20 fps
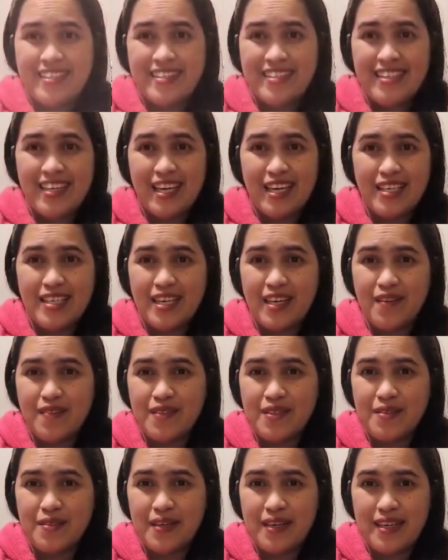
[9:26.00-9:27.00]
Hi
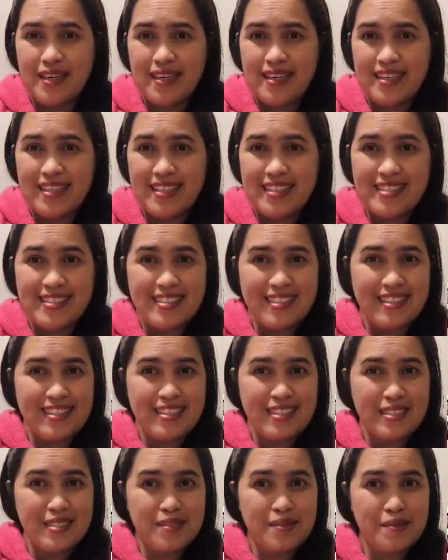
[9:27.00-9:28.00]
everyone, this
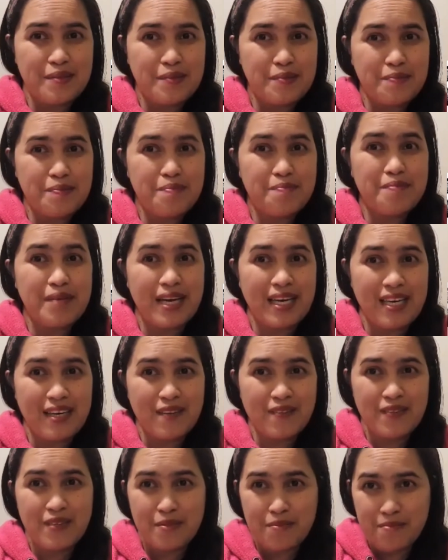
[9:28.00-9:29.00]
is Maya
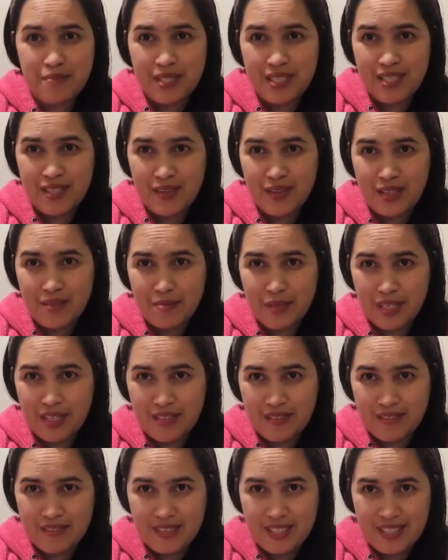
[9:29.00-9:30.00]
from PU and
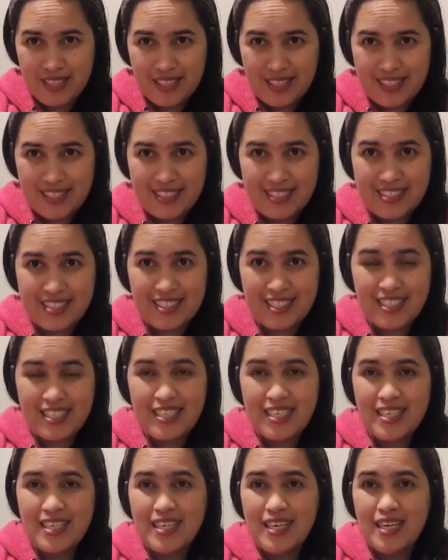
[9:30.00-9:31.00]
Maya Vlogs.
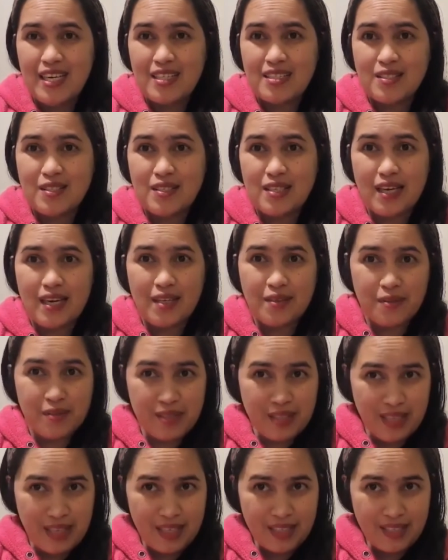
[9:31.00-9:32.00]
Today I would
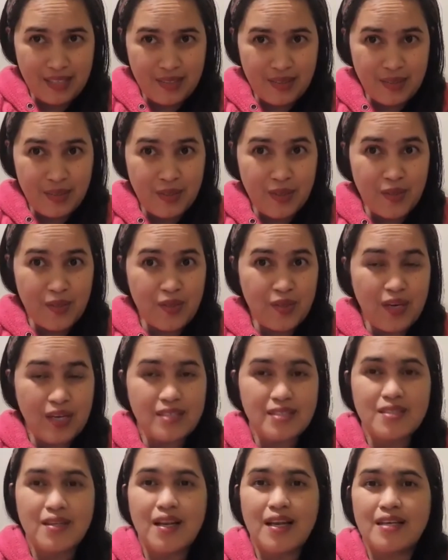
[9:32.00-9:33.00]
like to
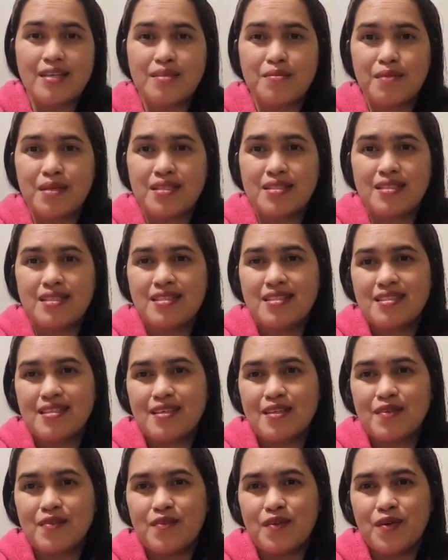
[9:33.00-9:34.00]
congratulate my
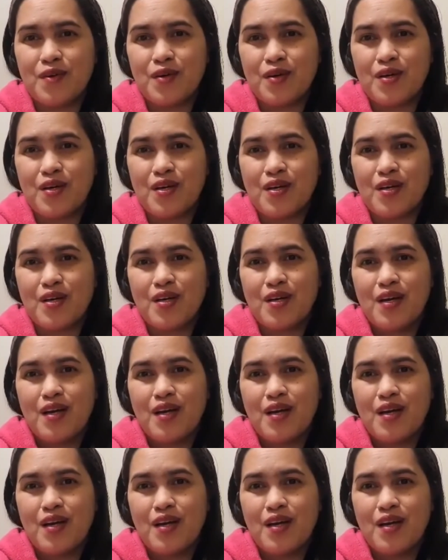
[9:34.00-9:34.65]
sister for